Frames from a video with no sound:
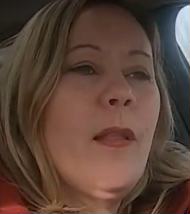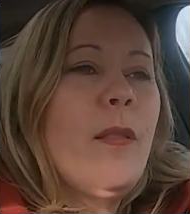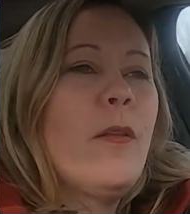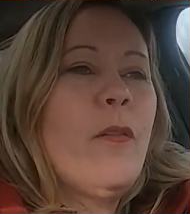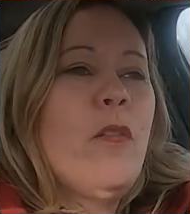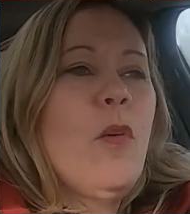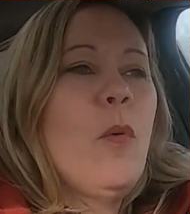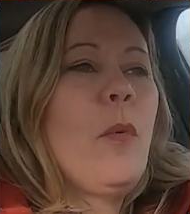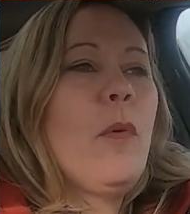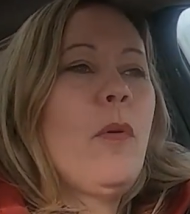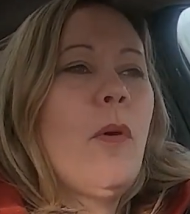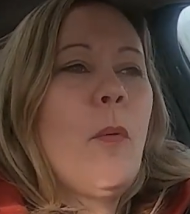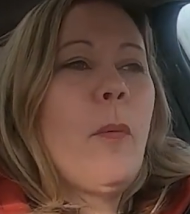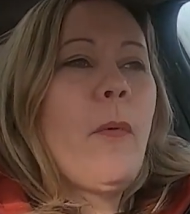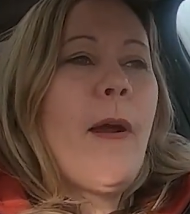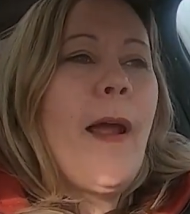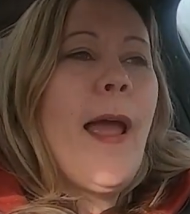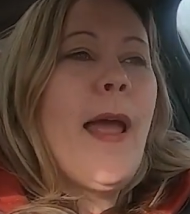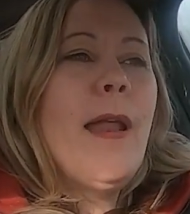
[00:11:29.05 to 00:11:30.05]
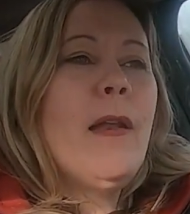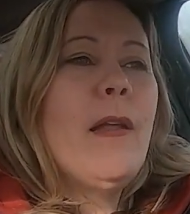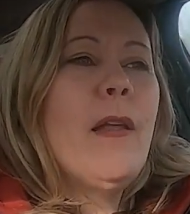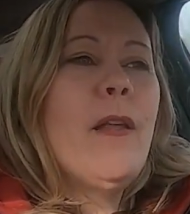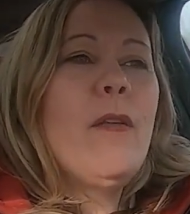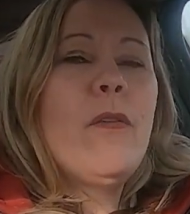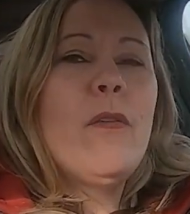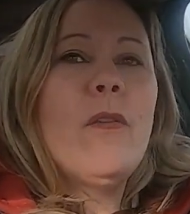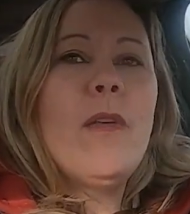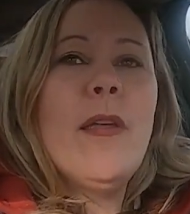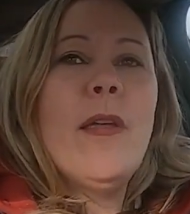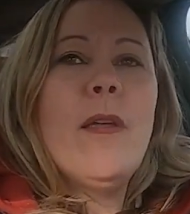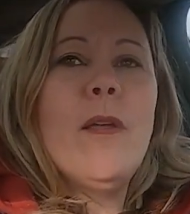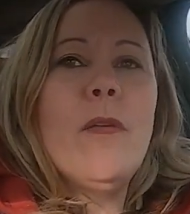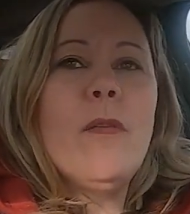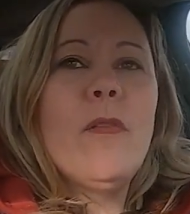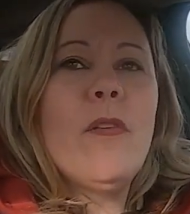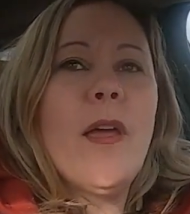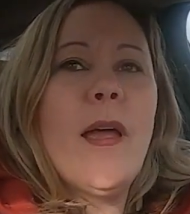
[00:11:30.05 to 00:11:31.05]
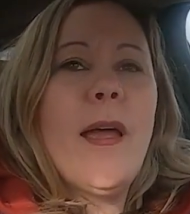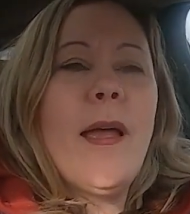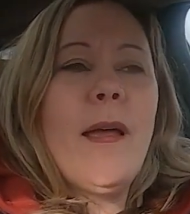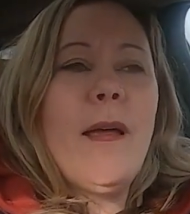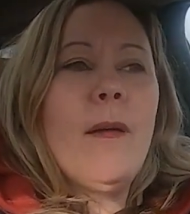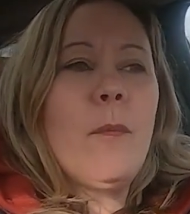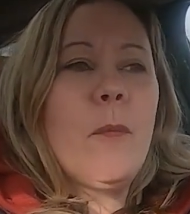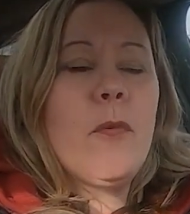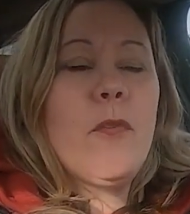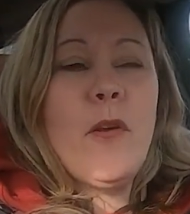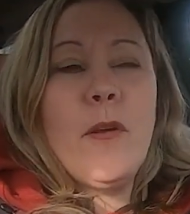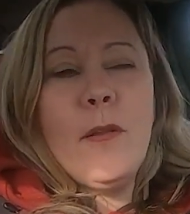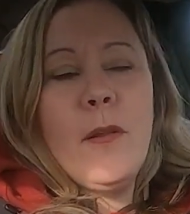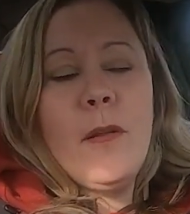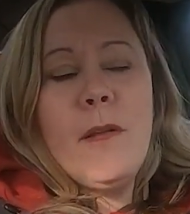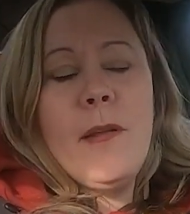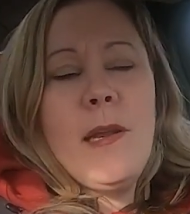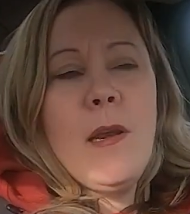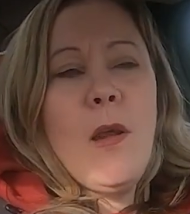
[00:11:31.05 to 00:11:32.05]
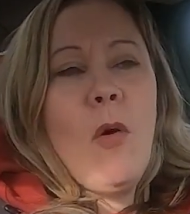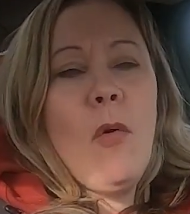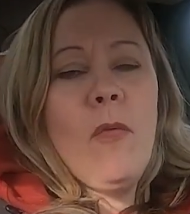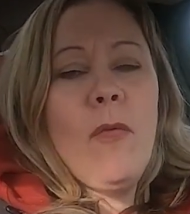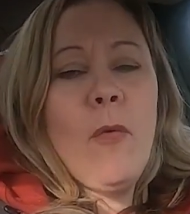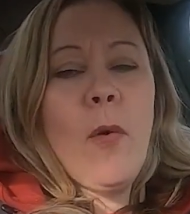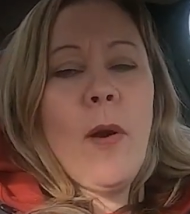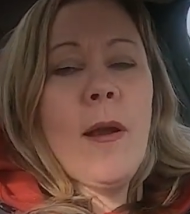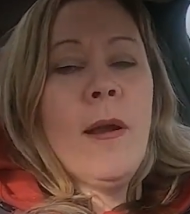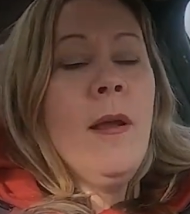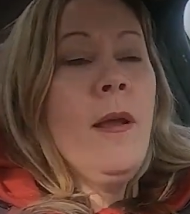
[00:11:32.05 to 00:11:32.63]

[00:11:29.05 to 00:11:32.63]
that the Subaru brand is particularly known for.